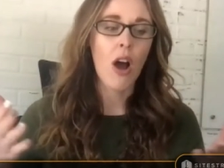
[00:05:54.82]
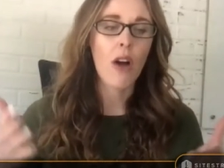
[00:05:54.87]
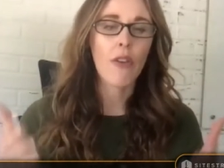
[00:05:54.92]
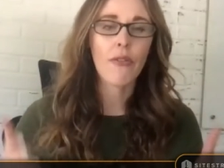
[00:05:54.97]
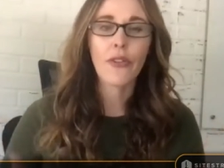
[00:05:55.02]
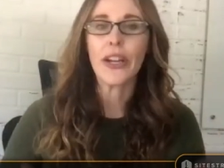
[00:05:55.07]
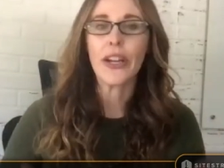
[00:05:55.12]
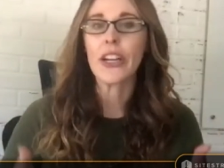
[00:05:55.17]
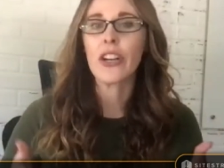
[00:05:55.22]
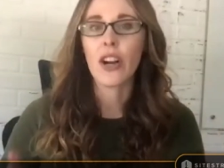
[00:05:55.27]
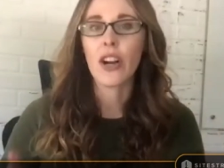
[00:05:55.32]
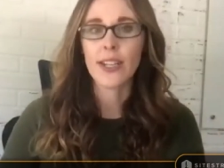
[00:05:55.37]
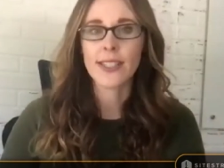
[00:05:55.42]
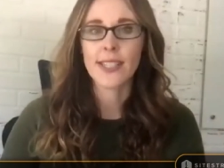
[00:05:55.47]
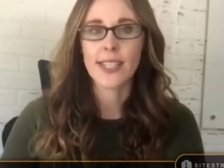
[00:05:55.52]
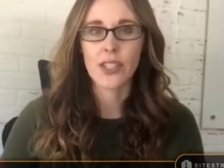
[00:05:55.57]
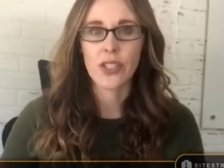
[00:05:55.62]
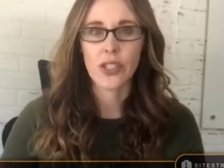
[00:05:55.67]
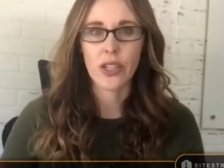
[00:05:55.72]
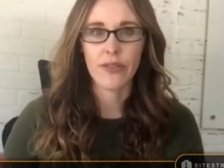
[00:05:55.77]
offering
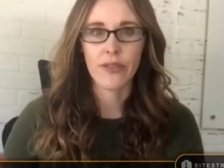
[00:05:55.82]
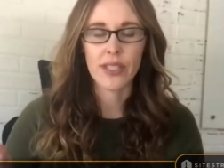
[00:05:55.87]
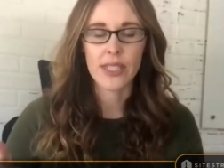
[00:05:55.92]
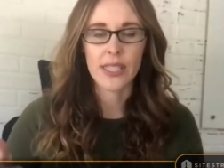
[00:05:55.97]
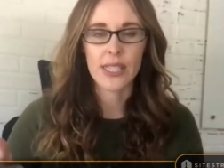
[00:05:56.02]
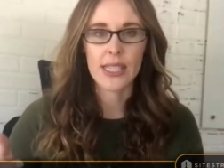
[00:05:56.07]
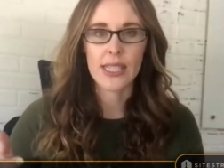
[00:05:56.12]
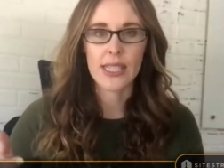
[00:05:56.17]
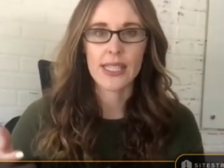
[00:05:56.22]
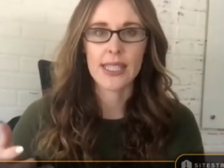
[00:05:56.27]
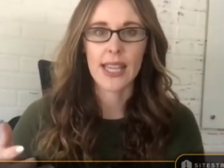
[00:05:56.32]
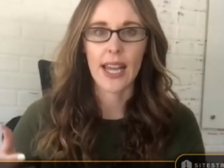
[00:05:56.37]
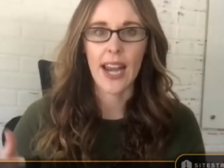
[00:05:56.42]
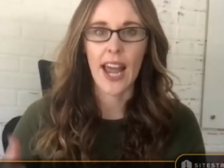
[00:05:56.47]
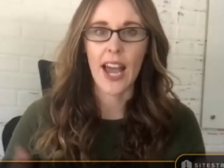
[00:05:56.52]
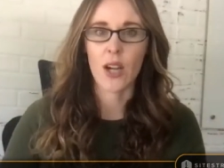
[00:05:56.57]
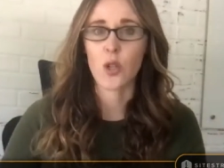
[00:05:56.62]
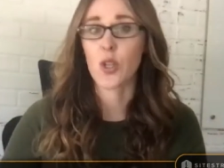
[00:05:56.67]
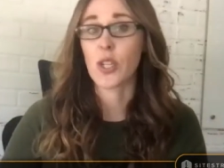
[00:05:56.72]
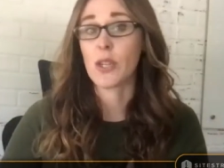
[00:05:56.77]
content services
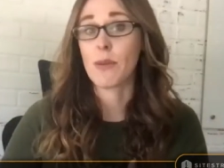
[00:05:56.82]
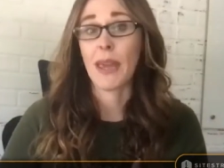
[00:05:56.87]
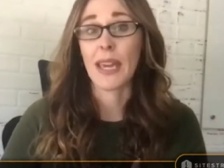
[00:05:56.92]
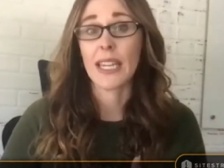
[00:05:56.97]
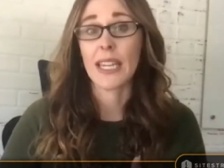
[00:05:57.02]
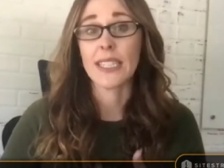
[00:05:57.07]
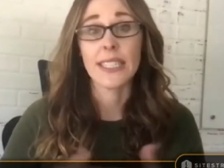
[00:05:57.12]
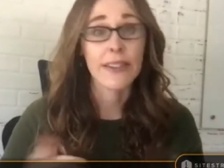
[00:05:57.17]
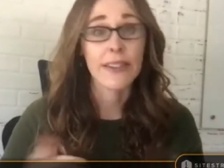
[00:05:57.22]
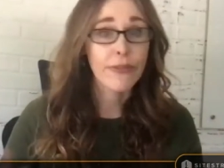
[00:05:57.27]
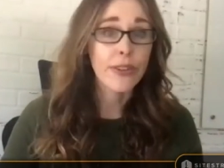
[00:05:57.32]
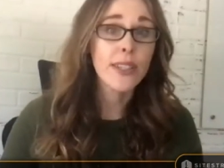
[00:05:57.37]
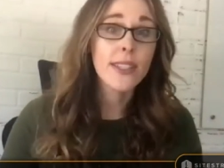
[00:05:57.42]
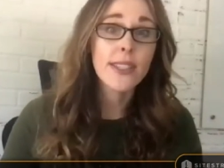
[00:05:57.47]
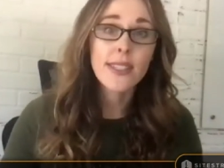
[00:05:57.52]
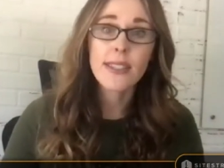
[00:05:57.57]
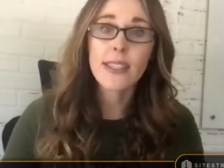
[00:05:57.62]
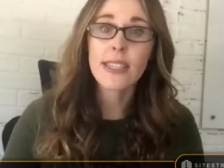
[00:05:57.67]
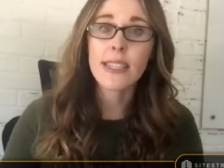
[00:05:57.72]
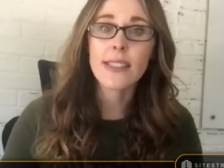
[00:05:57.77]
that actually make a
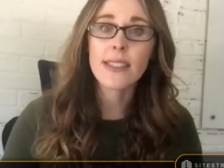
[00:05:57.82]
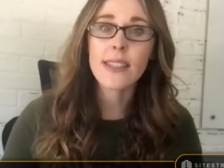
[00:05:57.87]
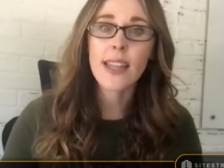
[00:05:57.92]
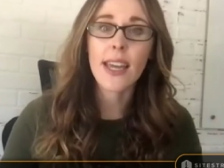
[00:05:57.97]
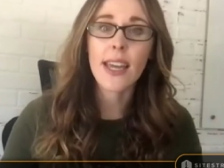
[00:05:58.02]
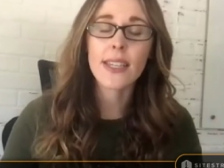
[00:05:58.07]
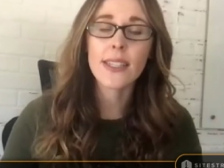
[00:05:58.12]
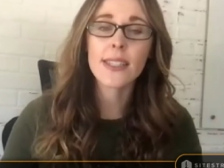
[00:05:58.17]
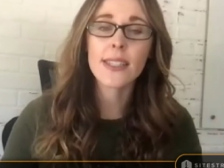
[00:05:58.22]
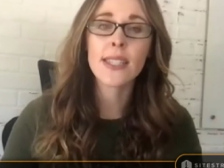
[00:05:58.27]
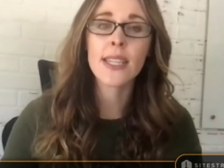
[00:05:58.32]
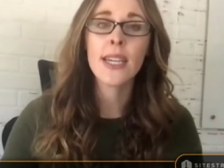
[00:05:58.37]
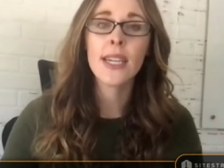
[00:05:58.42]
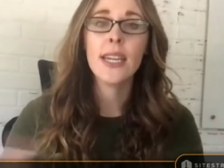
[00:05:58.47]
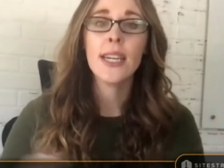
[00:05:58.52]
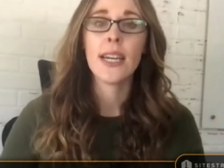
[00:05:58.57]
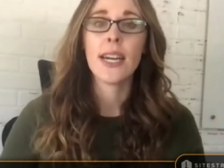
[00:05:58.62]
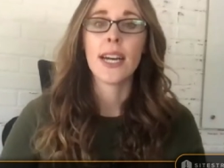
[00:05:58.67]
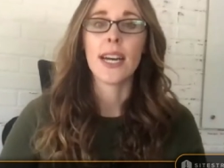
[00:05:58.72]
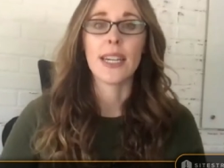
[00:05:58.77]
difference these days.
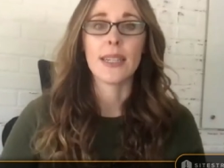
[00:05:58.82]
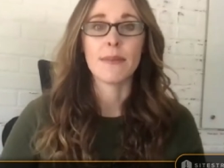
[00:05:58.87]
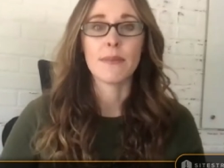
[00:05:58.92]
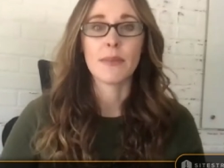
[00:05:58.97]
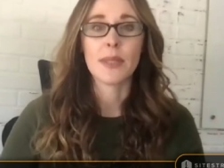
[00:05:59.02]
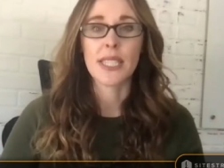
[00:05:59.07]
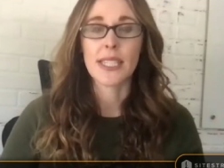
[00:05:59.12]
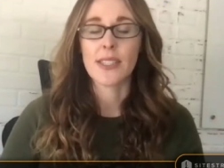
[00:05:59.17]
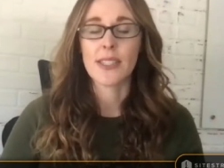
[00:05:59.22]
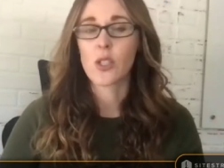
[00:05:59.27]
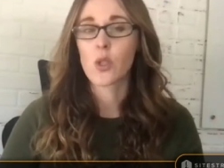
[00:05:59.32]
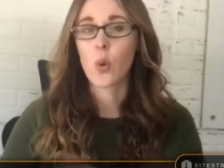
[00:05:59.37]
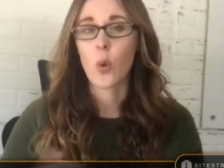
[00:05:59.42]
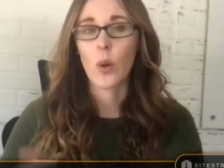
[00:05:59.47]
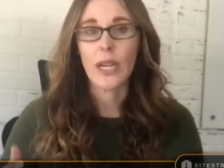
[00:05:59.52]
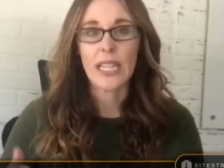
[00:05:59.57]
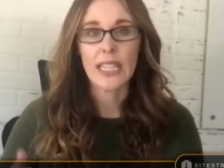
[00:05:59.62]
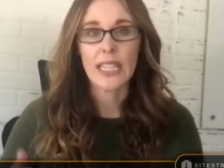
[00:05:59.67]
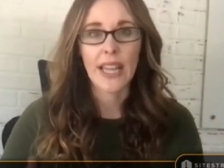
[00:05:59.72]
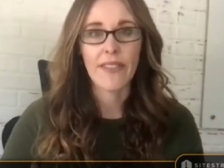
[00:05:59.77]
Mm-hmm. Uh, since
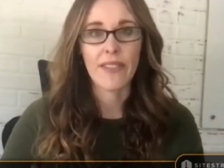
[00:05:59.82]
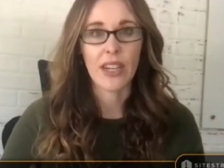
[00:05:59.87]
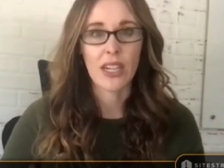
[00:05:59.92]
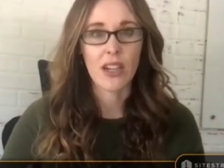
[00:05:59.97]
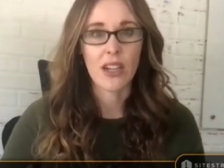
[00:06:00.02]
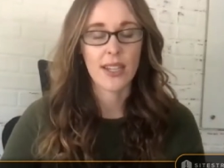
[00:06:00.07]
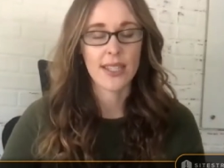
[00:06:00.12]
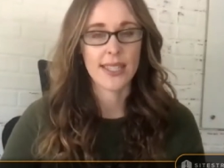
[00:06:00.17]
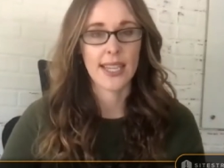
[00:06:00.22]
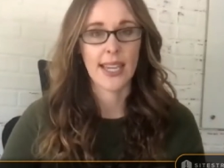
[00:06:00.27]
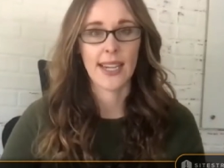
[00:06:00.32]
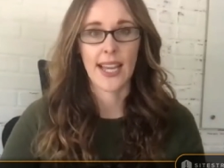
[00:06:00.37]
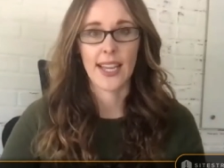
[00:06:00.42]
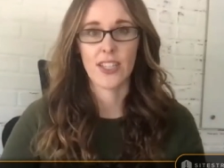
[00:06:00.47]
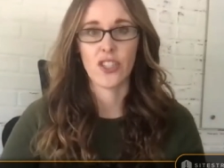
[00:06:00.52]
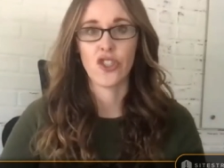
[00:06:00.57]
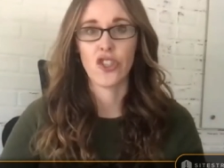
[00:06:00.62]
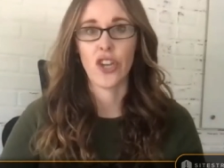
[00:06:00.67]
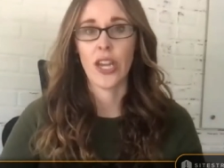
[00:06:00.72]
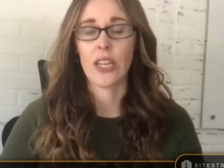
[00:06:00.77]
2011, content
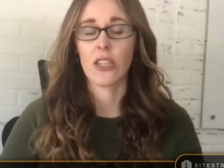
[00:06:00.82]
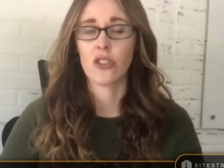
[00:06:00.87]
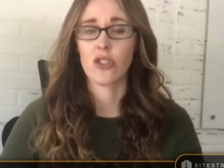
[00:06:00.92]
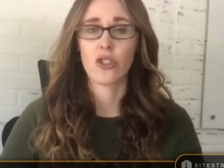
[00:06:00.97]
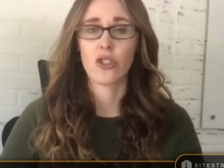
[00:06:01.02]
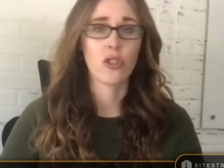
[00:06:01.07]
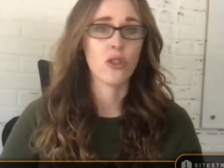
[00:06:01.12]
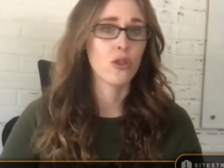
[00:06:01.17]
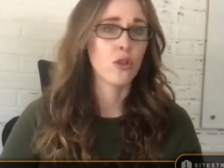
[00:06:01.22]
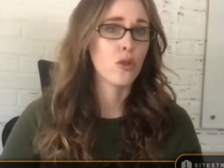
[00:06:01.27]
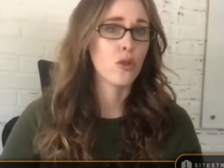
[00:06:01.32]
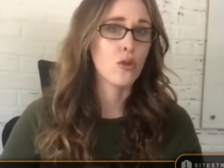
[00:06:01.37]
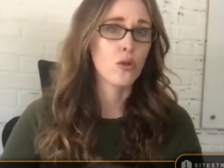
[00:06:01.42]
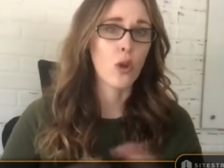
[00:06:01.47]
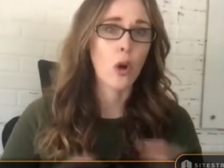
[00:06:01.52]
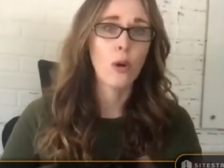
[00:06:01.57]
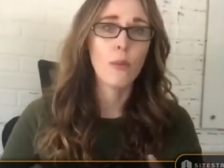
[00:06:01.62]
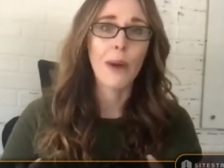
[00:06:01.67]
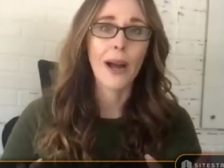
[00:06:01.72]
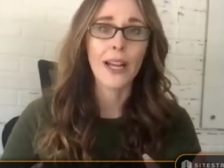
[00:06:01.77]
has changed
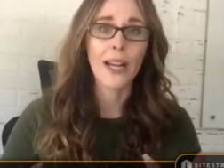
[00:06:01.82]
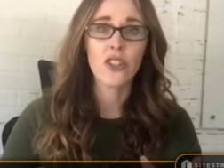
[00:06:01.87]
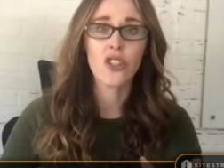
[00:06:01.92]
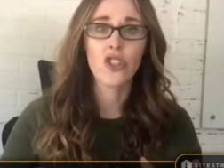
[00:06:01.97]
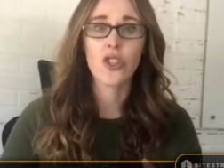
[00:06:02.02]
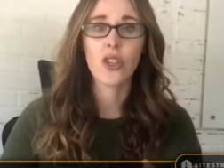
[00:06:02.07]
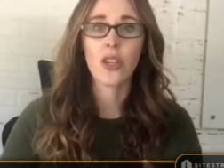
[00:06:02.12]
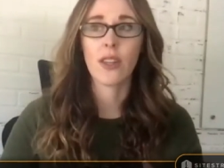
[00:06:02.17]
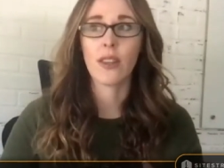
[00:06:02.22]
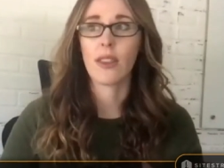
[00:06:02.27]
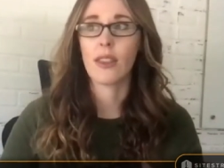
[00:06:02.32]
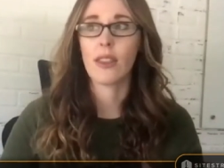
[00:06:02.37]
so much.